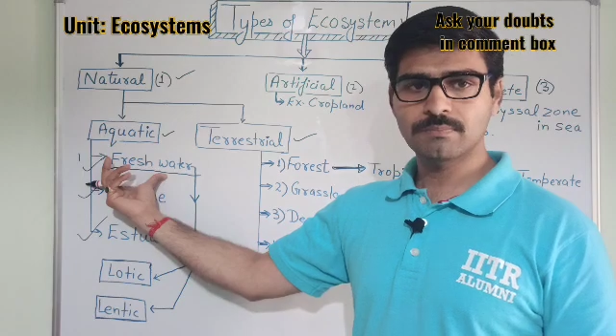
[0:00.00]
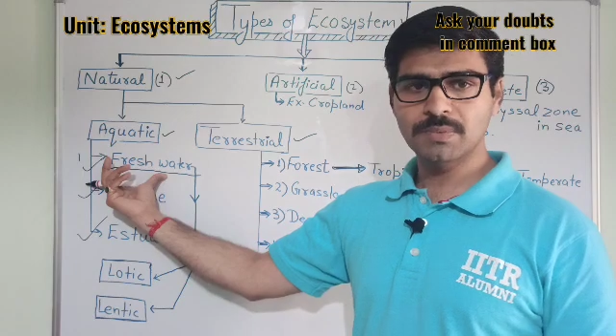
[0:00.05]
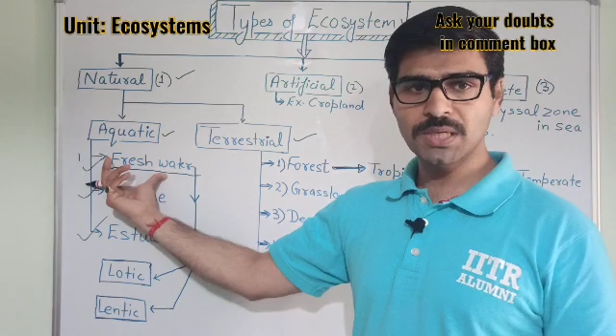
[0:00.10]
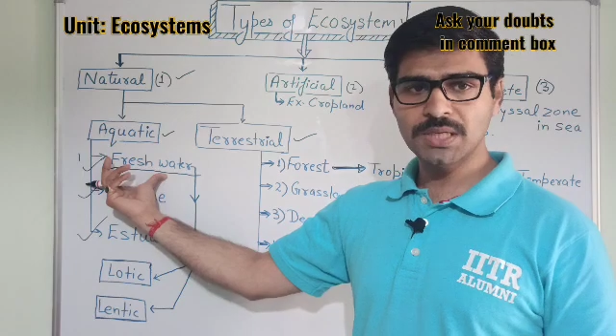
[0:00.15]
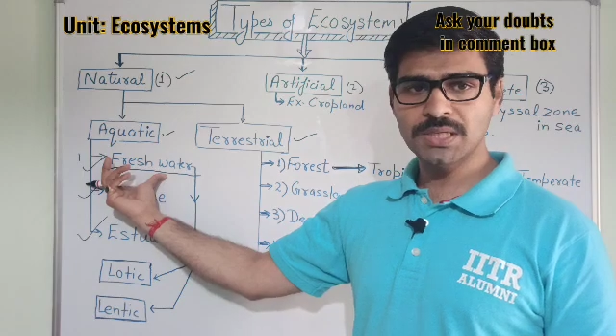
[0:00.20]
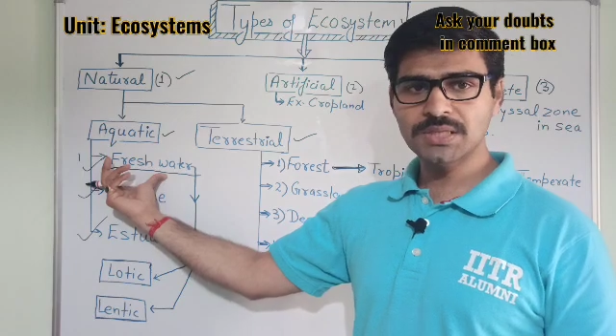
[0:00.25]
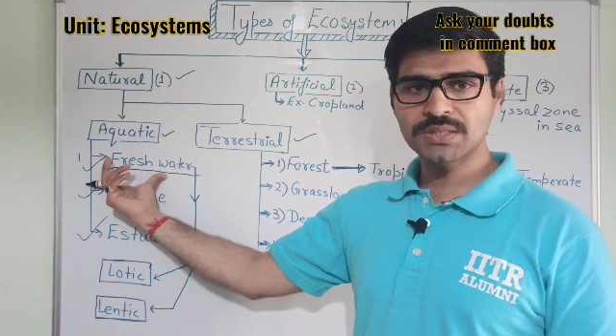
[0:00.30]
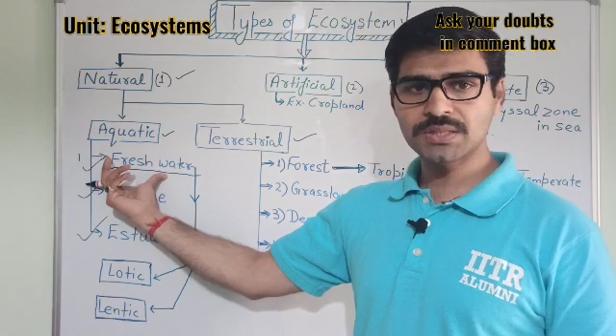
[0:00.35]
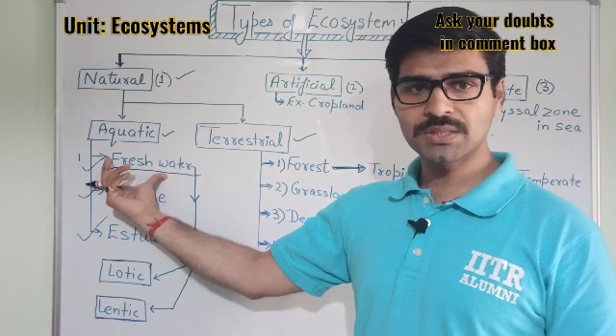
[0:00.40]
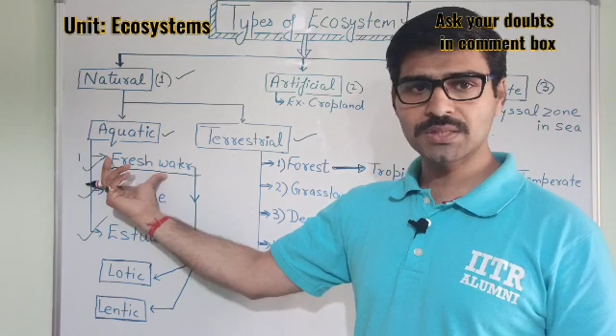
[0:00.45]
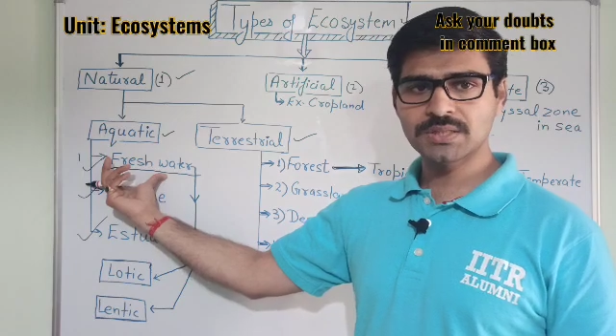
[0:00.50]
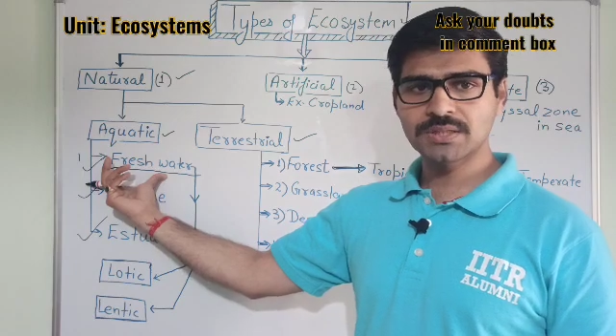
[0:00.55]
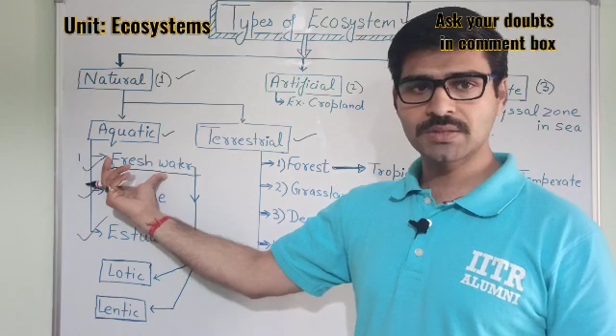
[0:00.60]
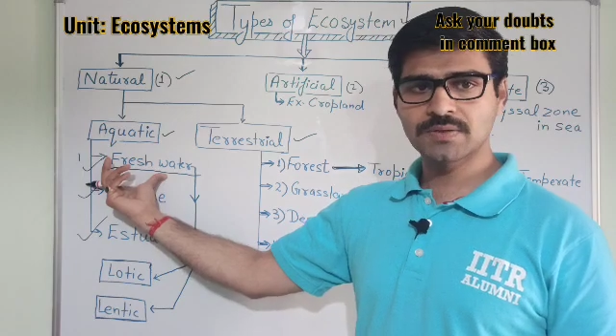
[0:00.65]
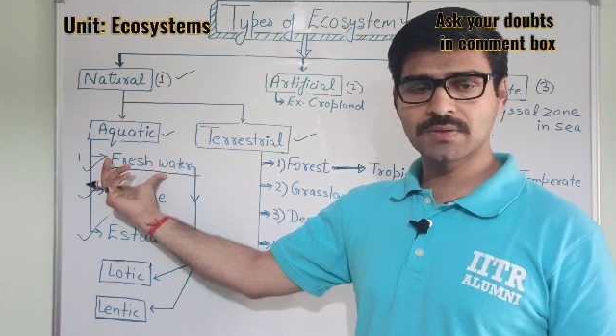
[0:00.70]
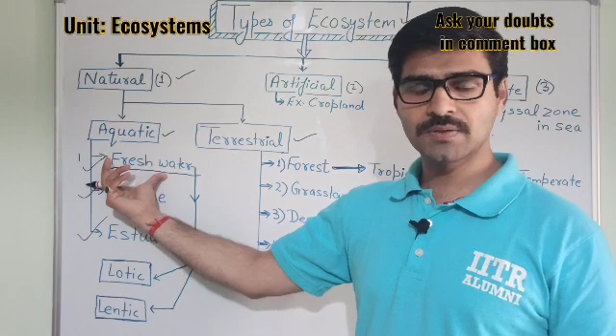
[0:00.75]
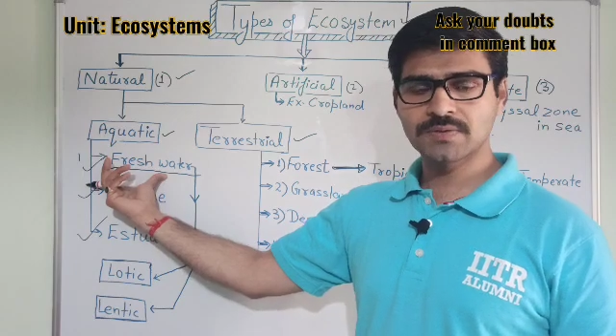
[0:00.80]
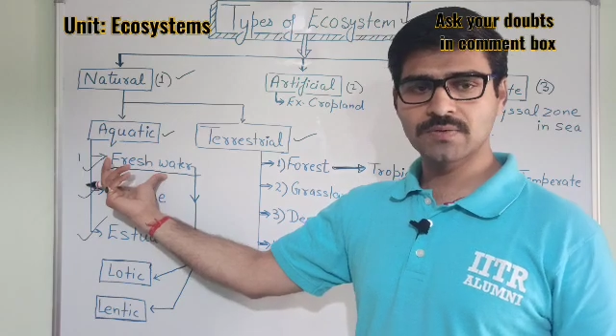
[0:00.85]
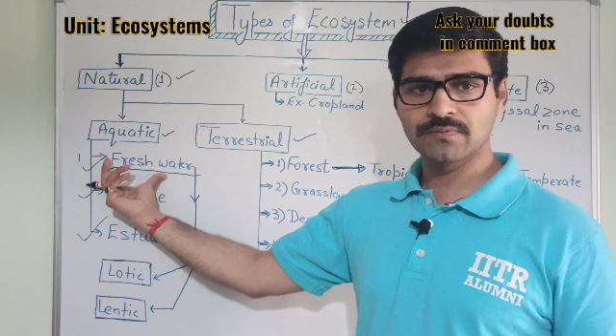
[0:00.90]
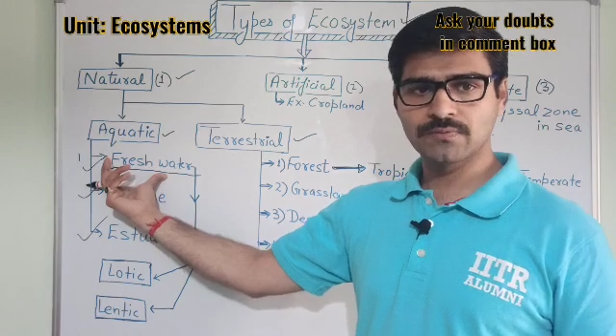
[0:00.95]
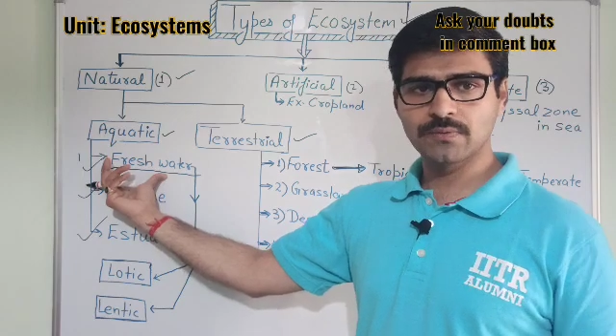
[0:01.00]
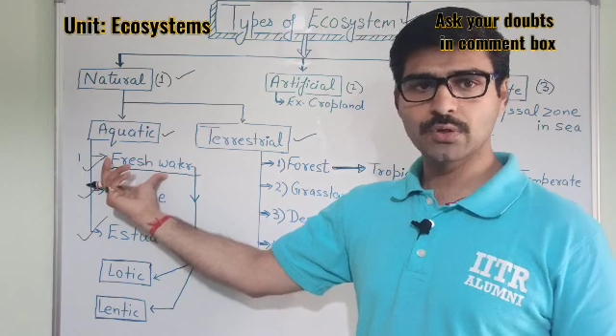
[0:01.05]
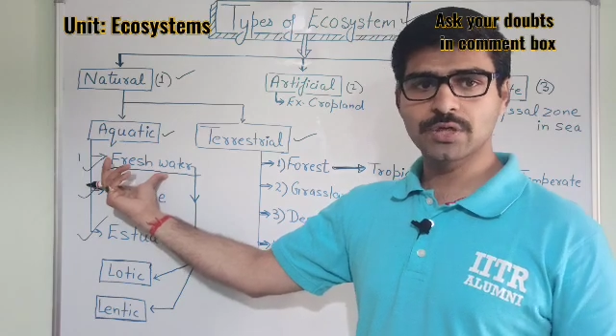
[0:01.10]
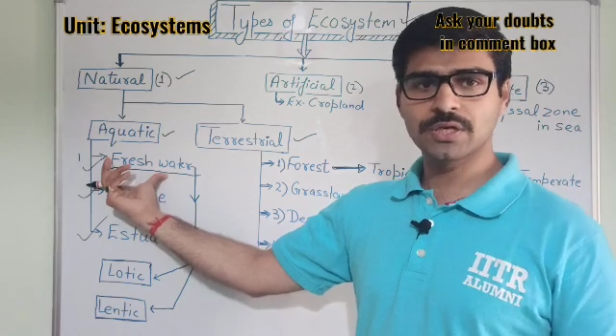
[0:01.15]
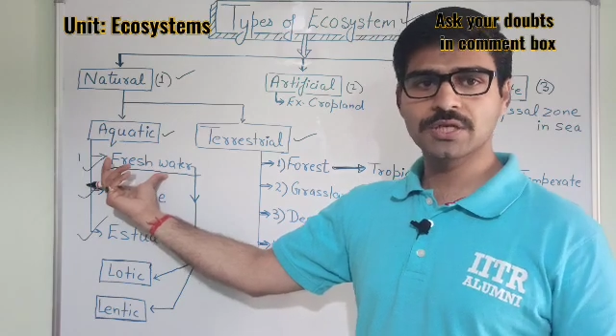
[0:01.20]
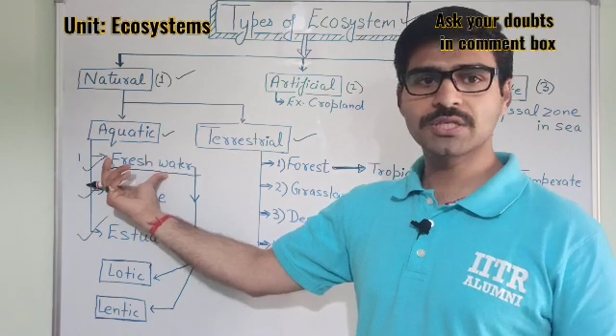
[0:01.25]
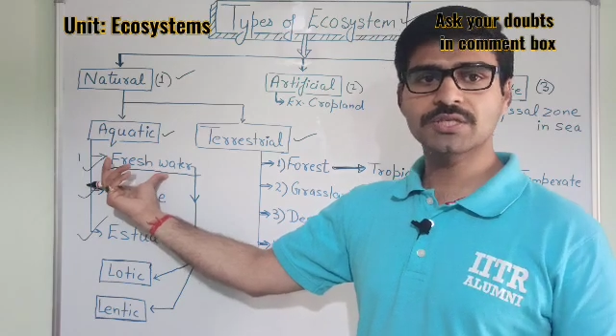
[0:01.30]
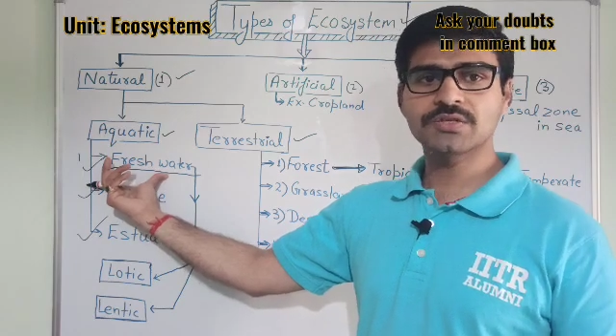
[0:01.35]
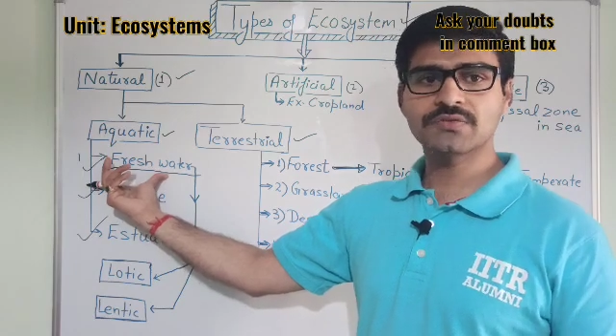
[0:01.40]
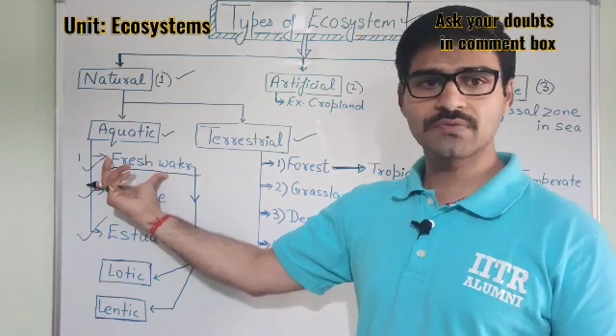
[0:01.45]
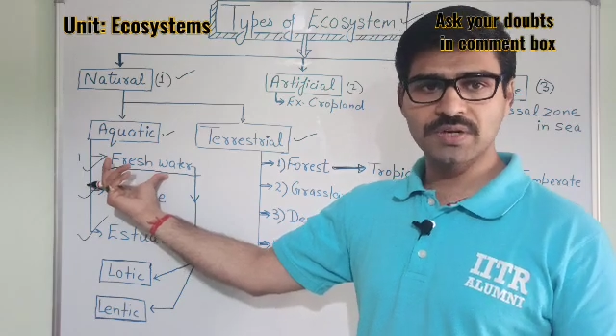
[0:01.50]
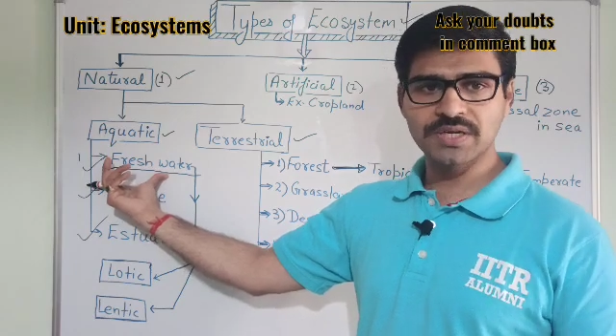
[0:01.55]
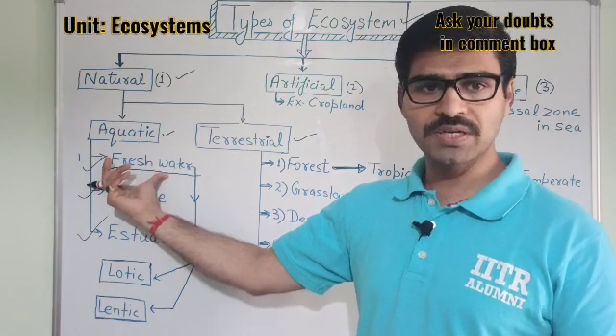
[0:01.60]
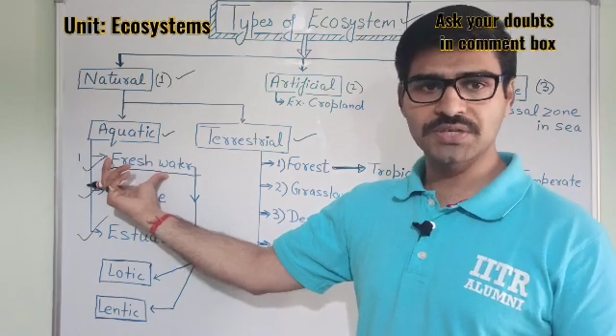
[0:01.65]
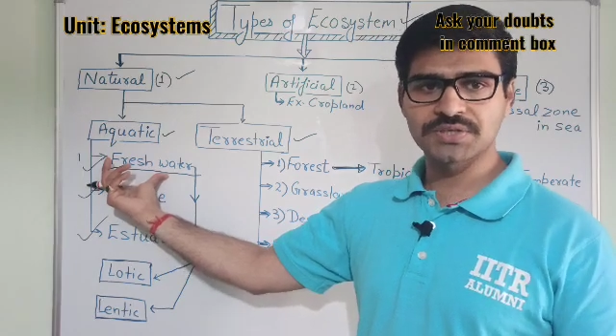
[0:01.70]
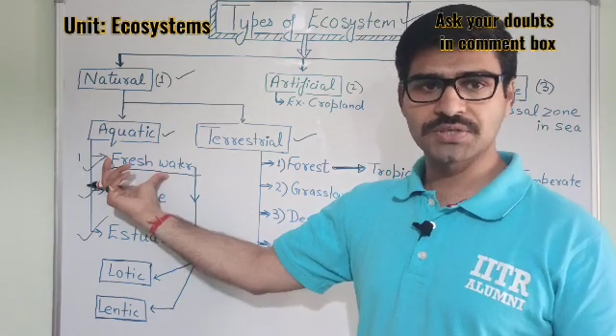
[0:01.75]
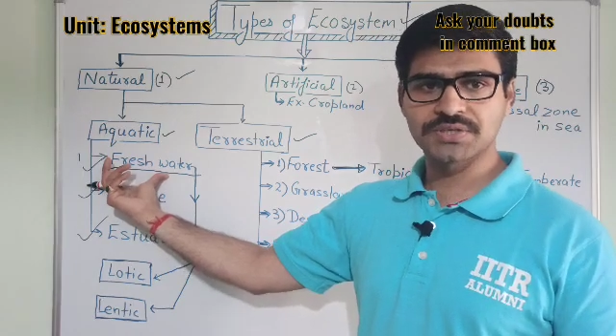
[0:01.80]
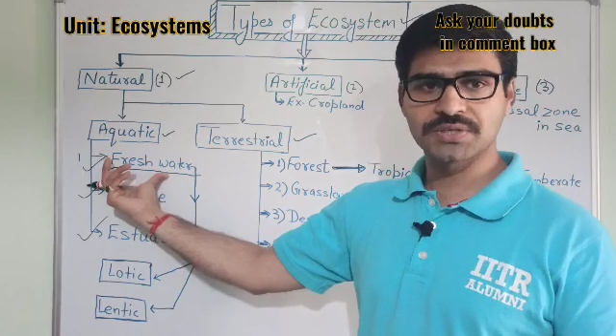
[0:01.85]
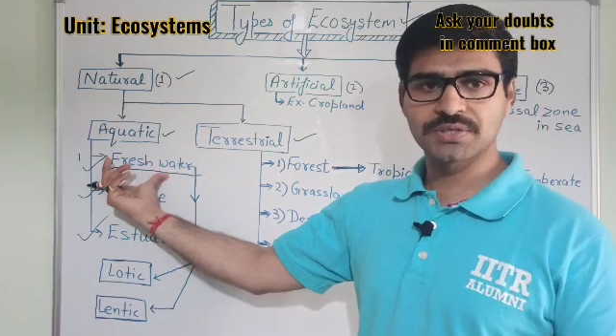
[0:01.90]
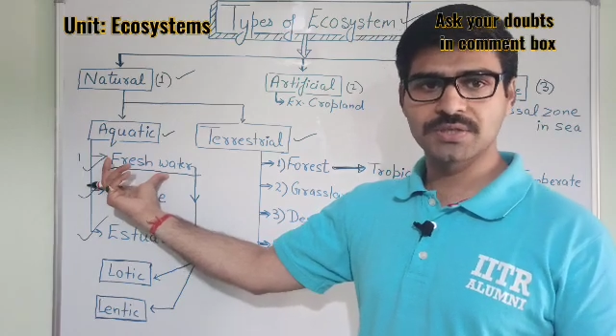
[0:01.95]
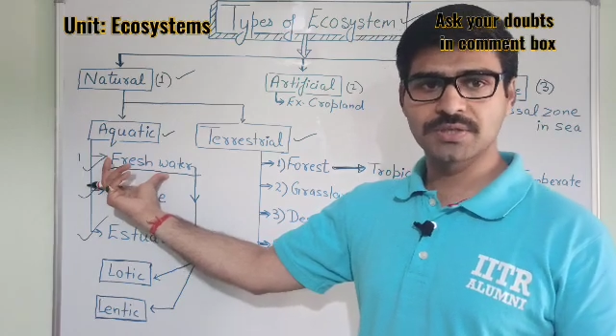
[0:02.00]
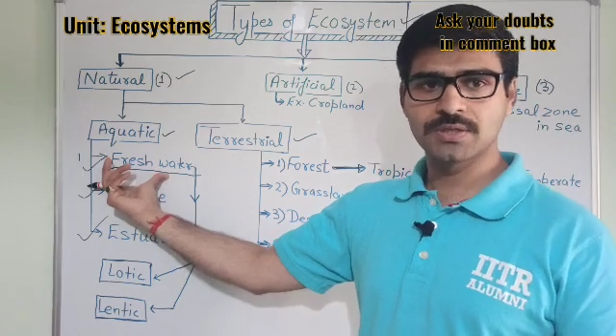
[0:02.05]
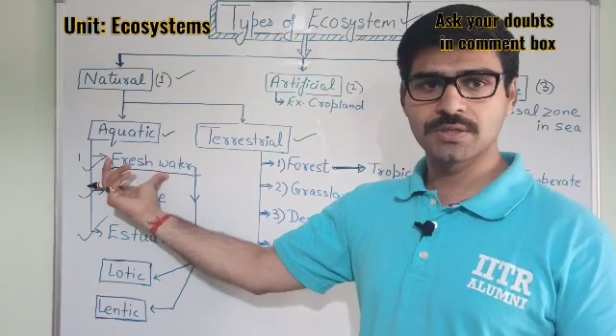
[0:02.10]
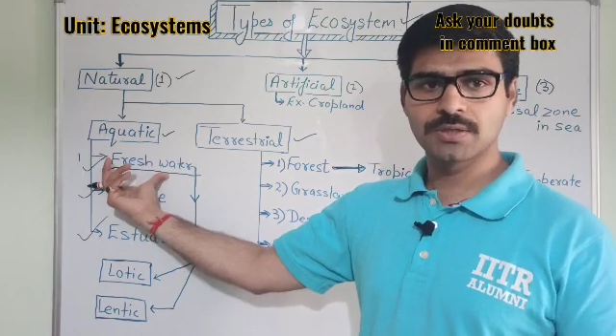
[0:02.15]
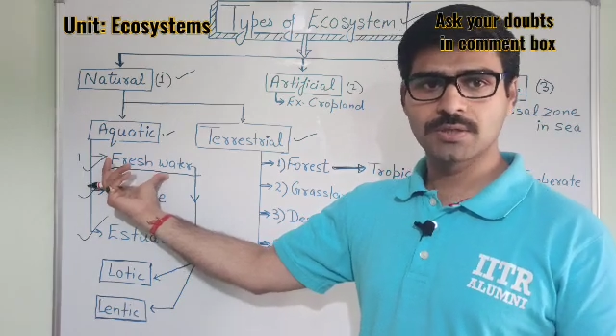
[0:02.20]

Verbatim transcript: means water is fresh,